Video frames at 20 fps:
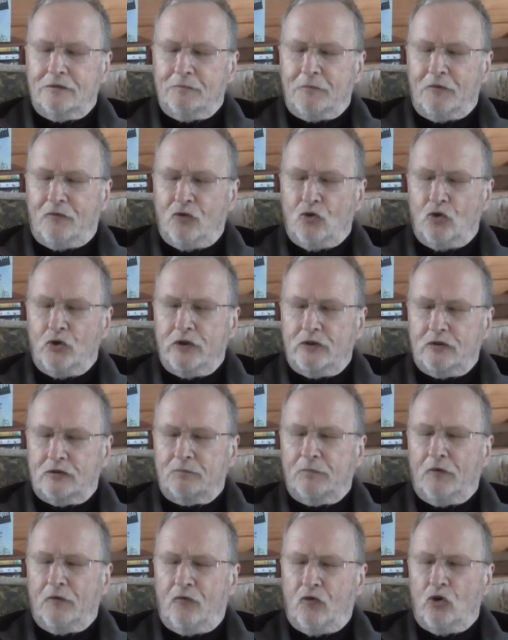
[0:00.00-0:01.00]
before
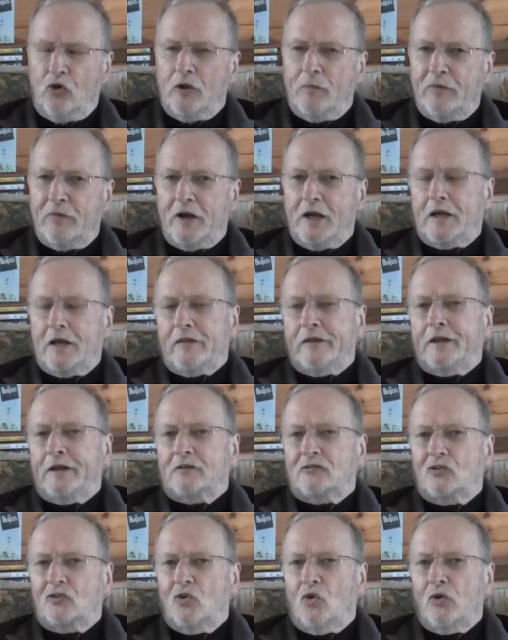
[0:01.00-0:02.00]
you brake at the
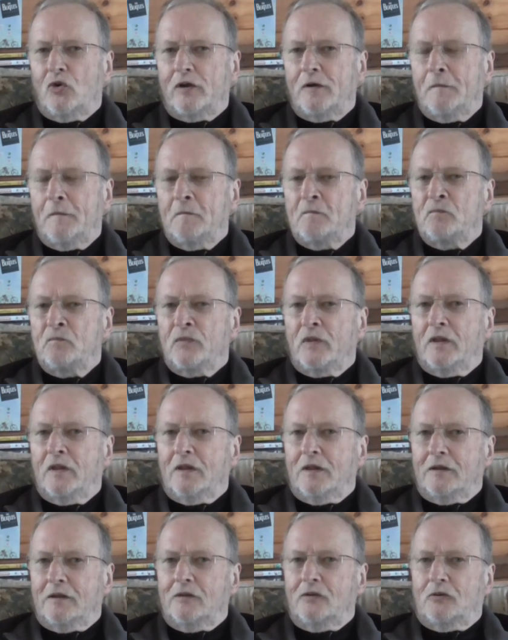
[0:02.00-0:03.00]
next corner,
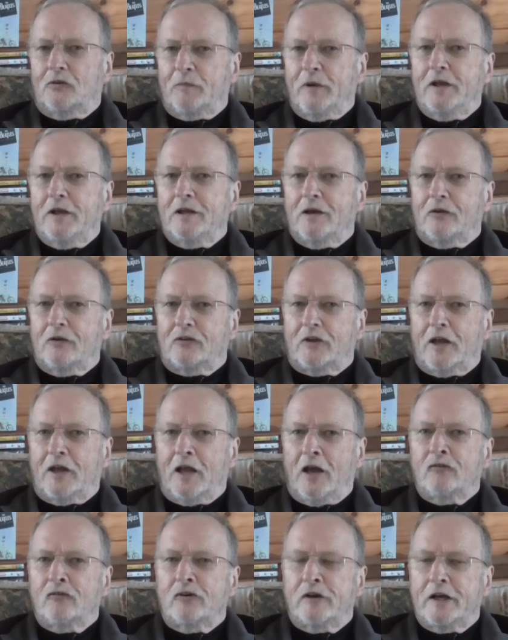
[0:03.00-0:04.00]
your speedo is
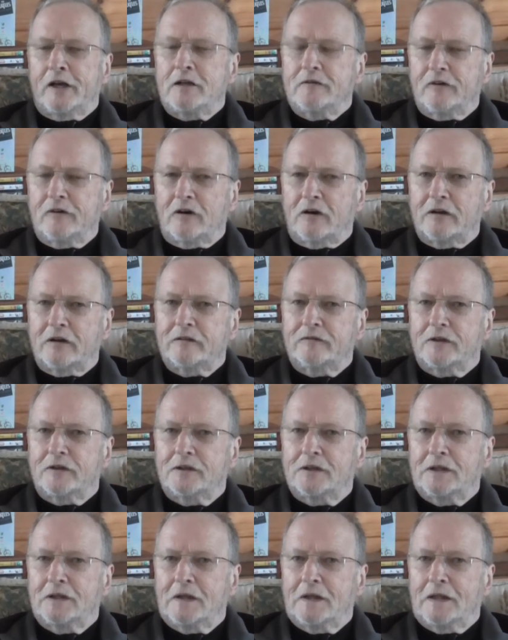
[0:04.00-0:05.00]
saying 185,
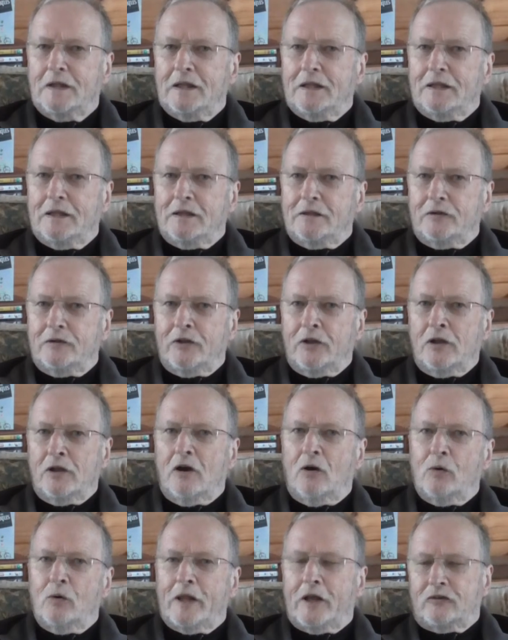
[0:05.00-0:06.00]

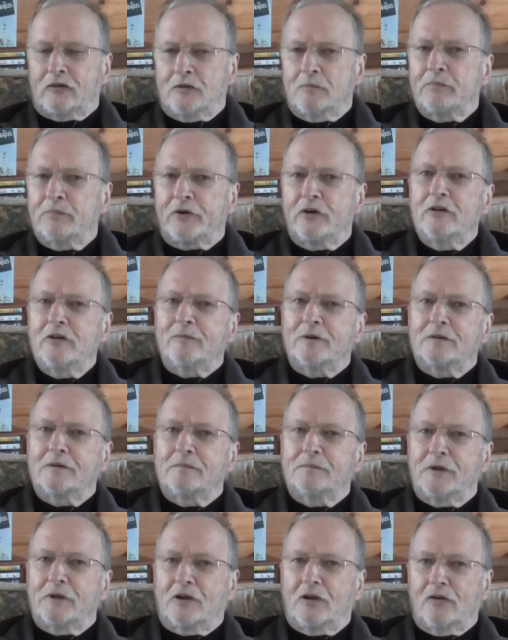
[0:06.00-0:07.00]
thinking, oh, well, that's an
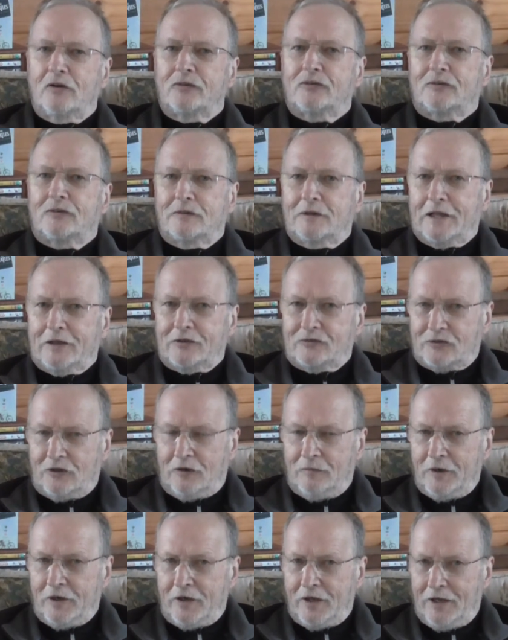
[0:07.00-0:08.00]
improvement, because last
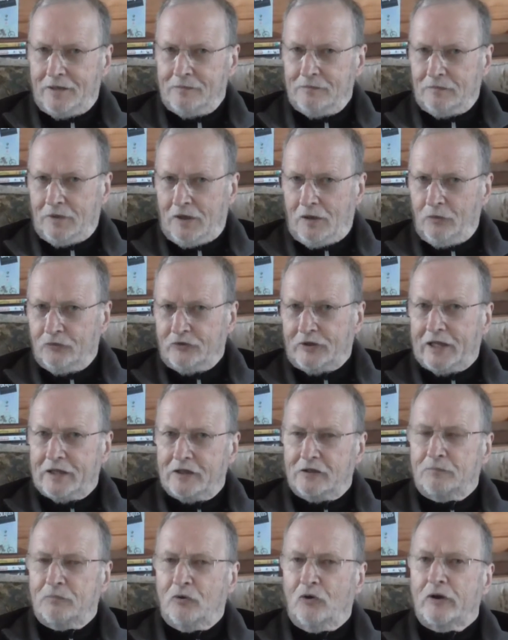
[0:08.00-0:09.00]
time I was
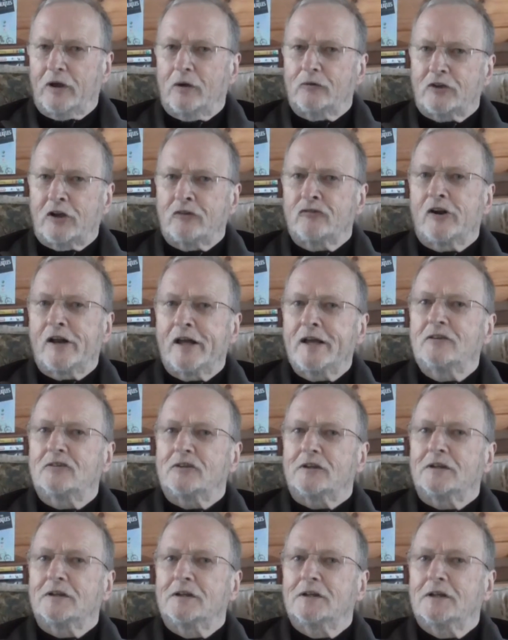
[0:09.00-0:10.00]
at this point I was
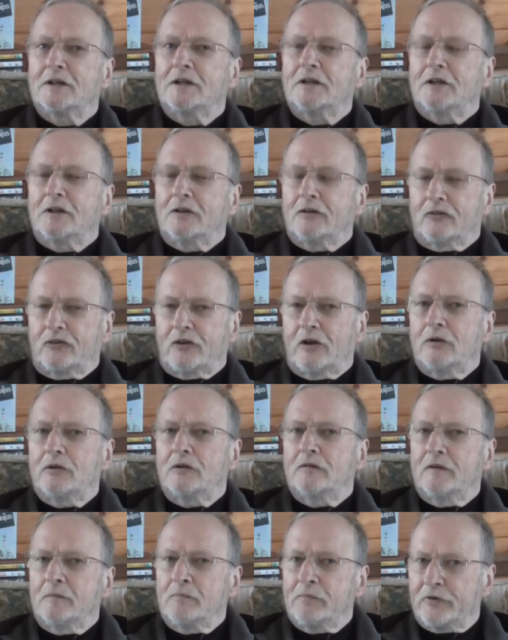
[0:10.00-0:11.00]
180. So
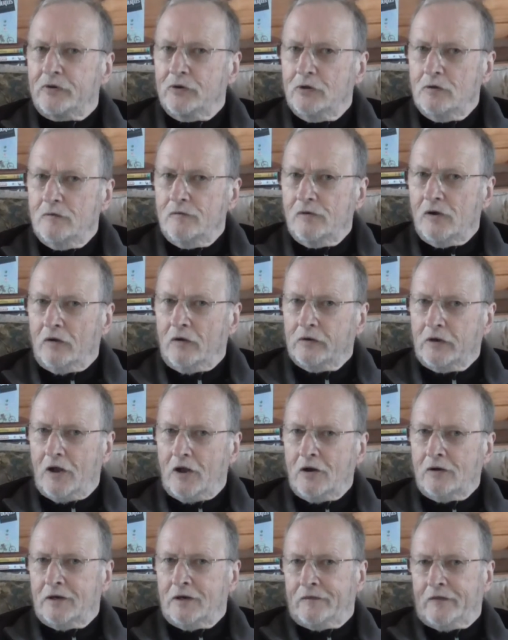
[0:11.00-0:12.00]
you've improved on
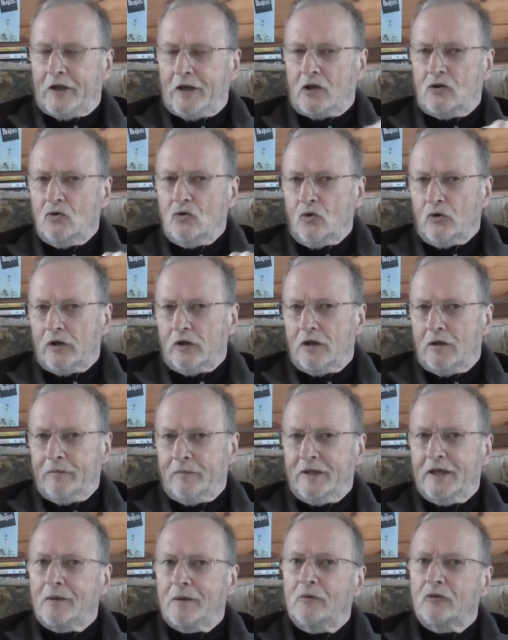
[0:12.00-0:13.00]
going around that corner
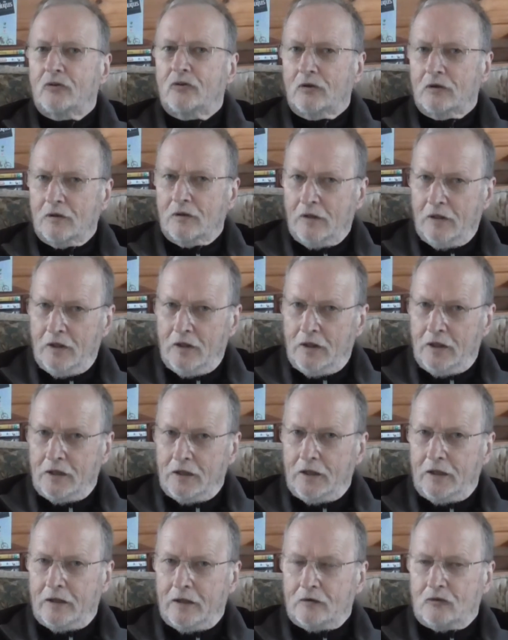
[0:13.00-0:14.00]
and being able to
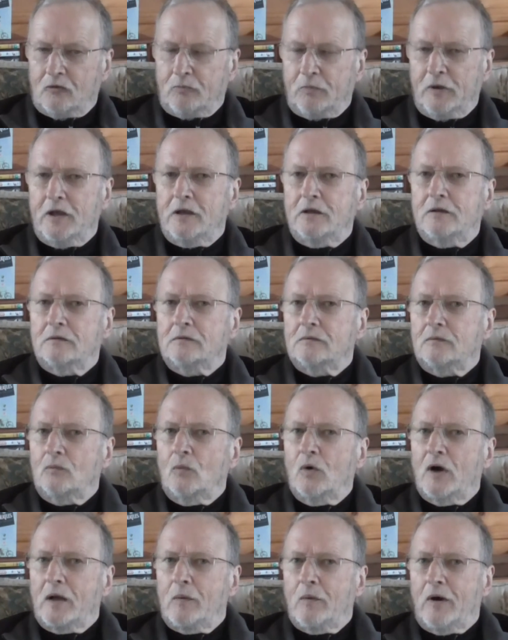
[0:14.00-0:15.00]
get speed
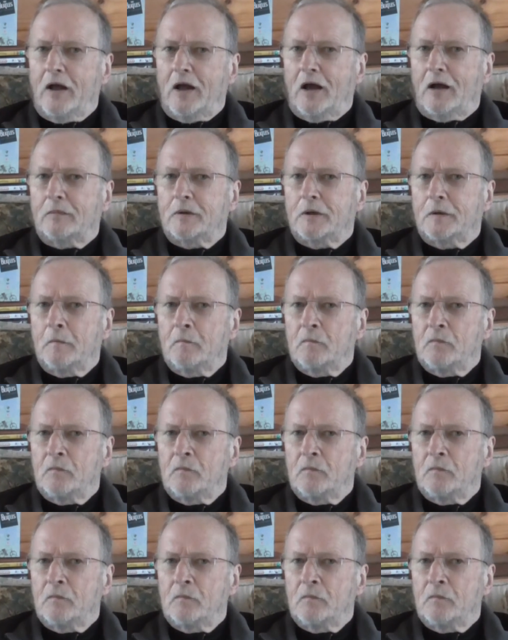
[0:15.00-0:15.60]
way up.